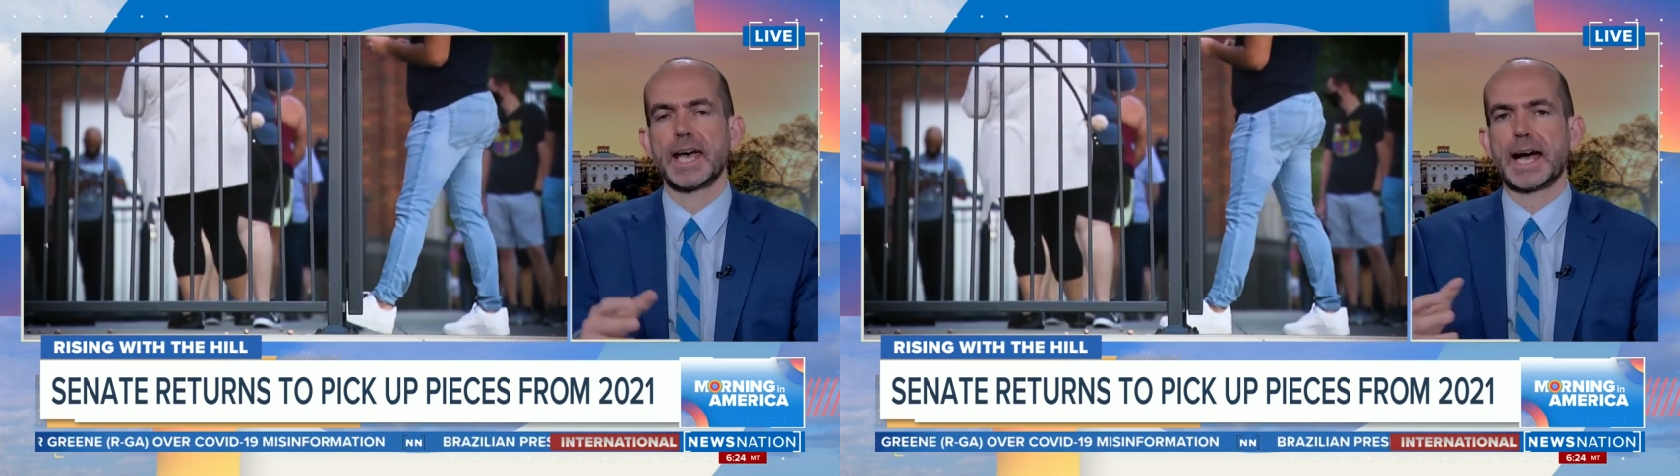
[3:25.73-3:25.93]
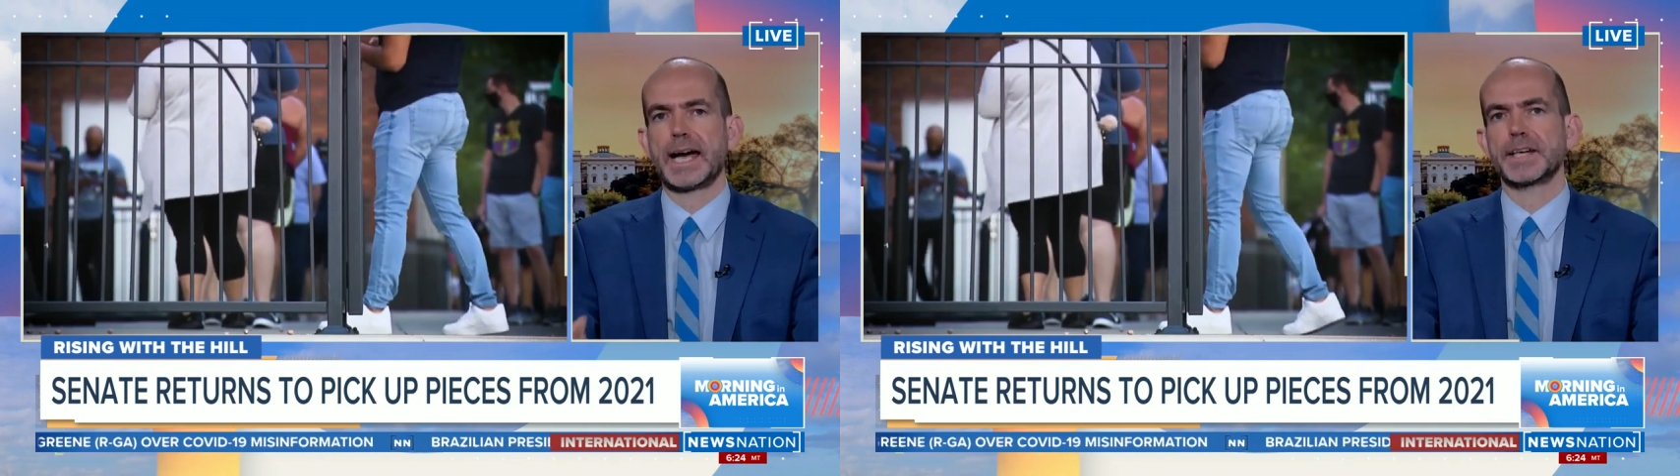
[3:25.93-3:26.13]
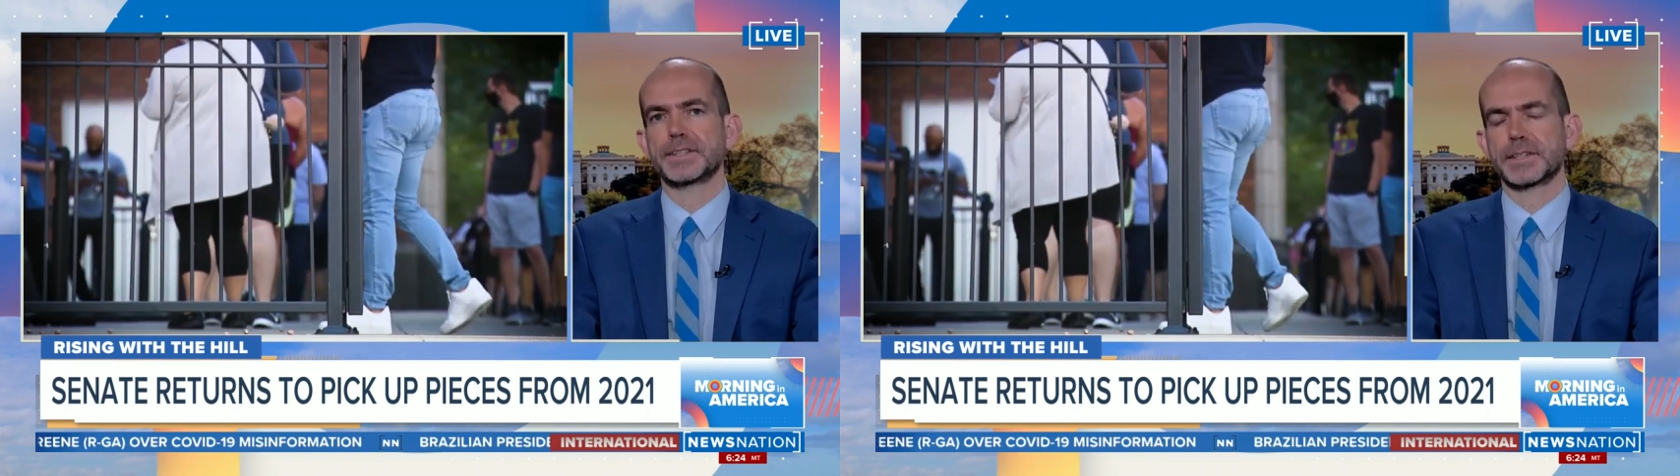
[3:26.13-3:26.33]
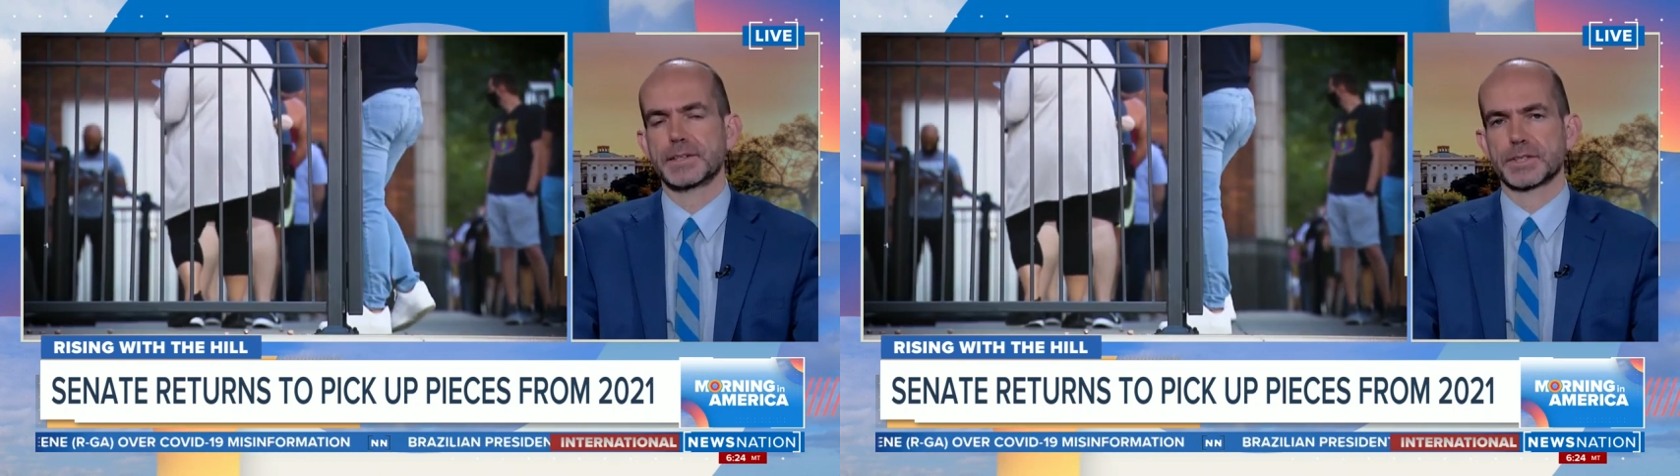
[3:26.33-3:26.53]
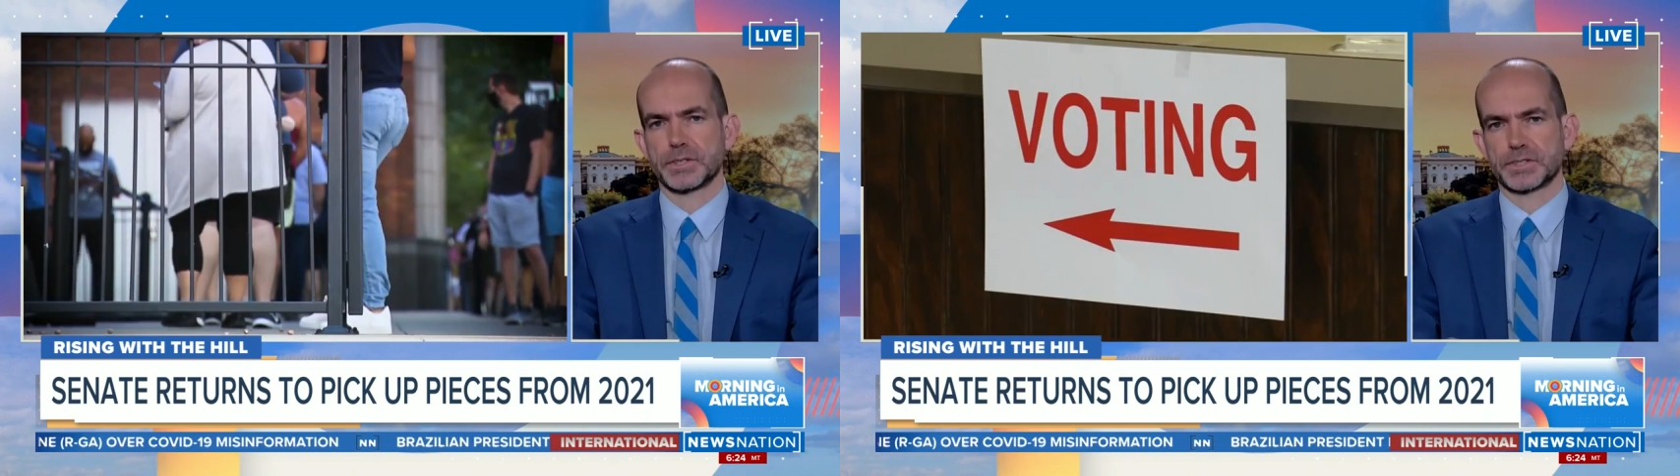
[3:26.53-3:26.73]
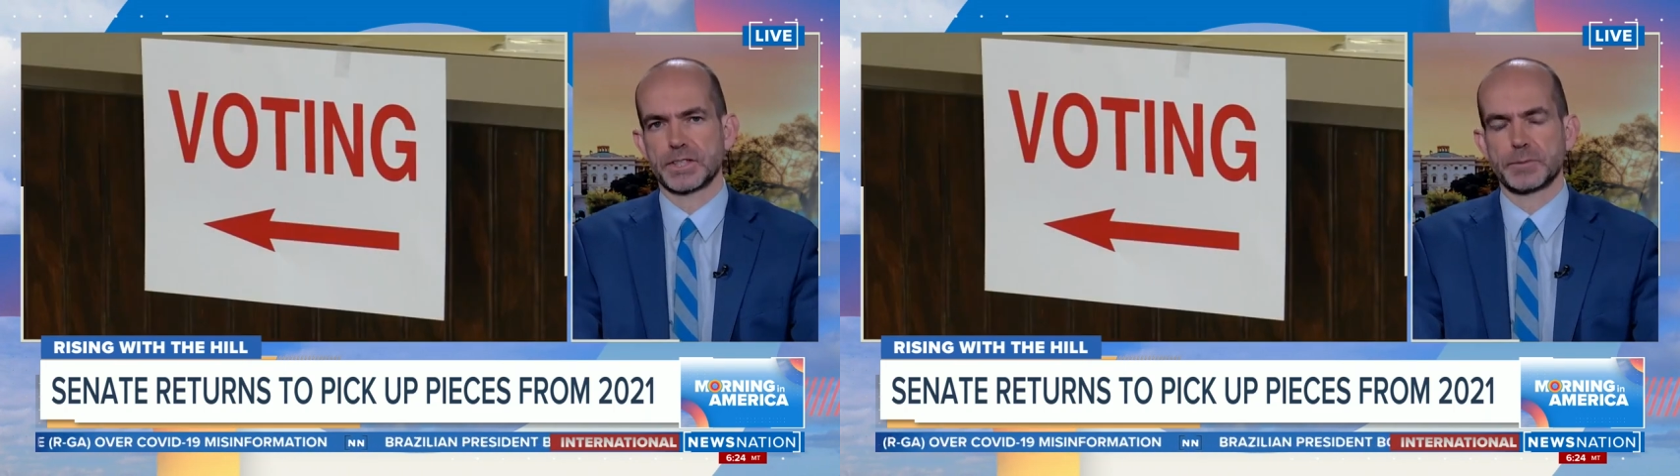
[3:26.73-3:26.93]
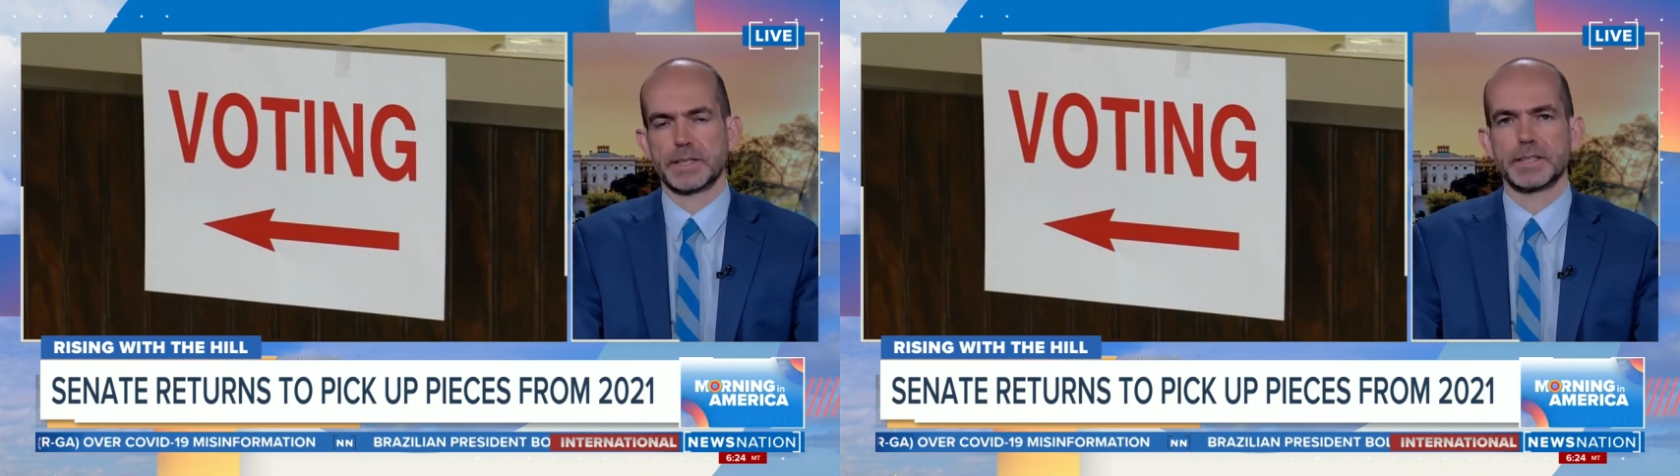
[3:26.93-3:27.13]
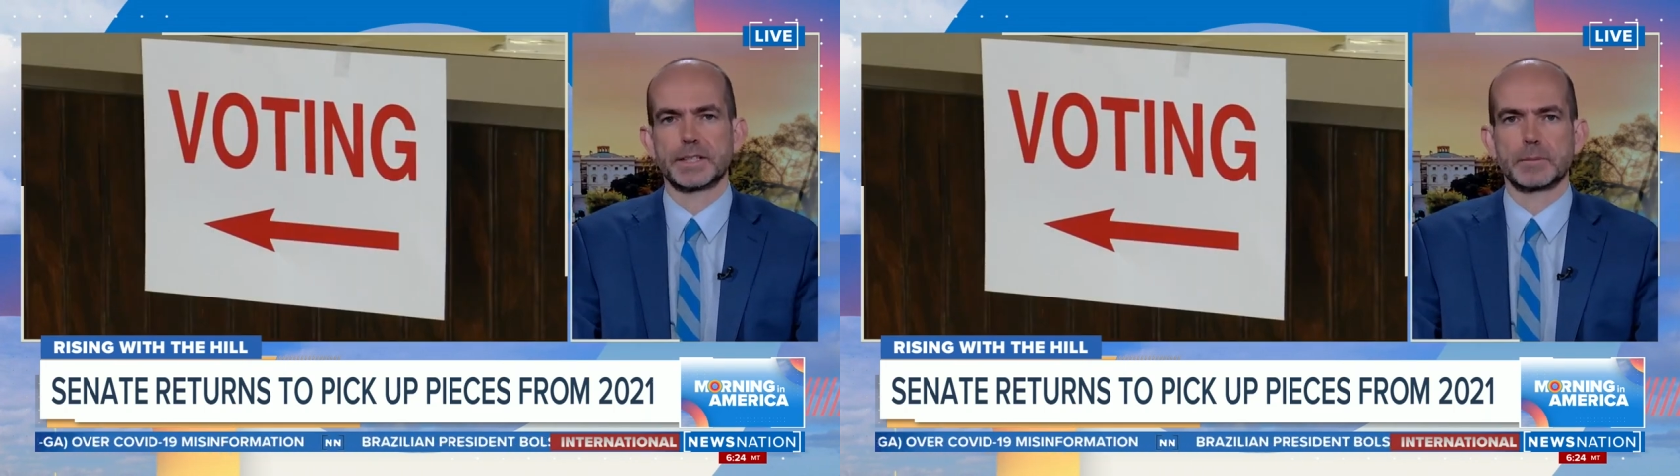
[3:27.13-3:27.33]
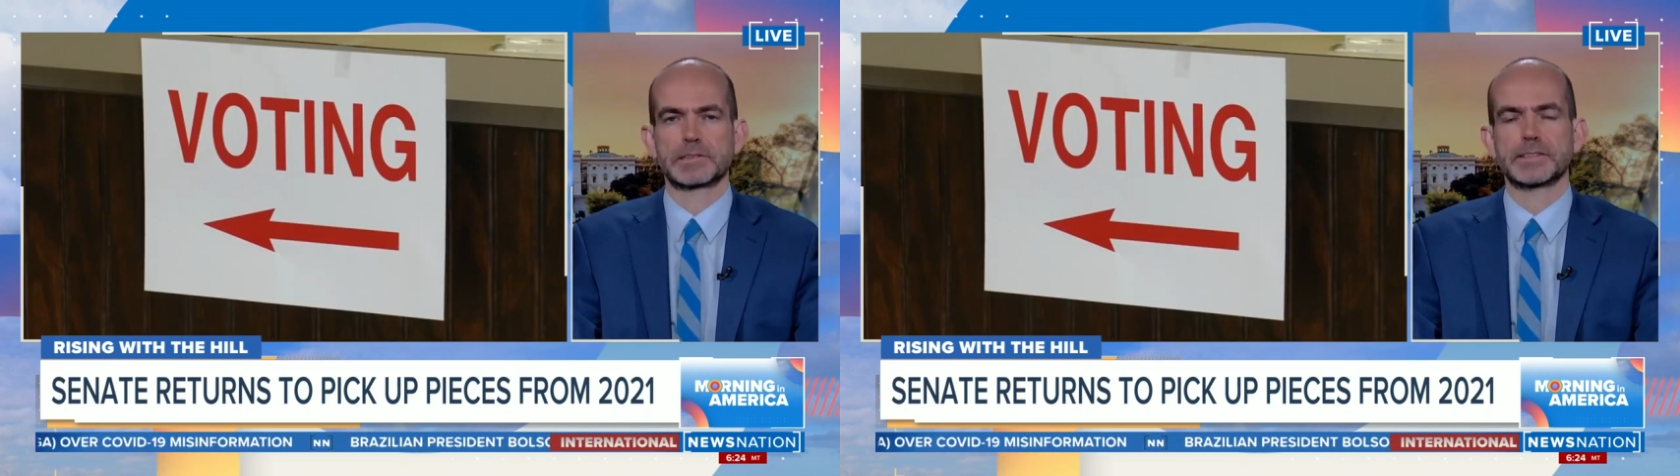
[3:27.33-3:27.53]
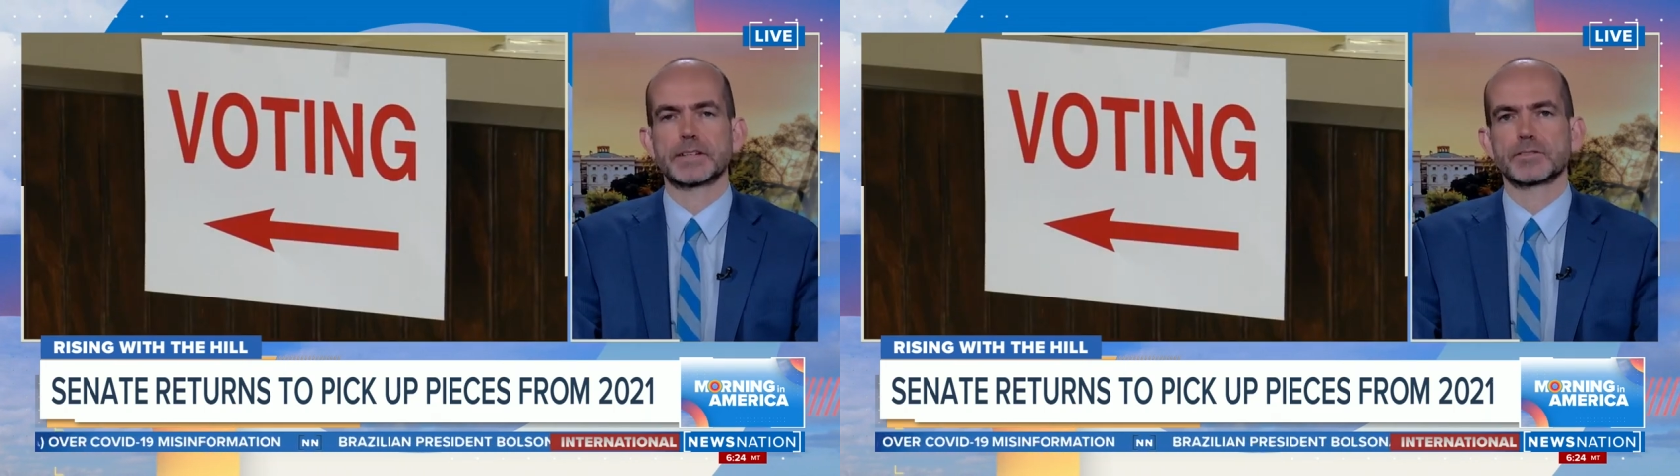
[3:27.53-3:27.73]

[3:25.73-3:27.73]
and Kyrsten Sinema, a Democrat from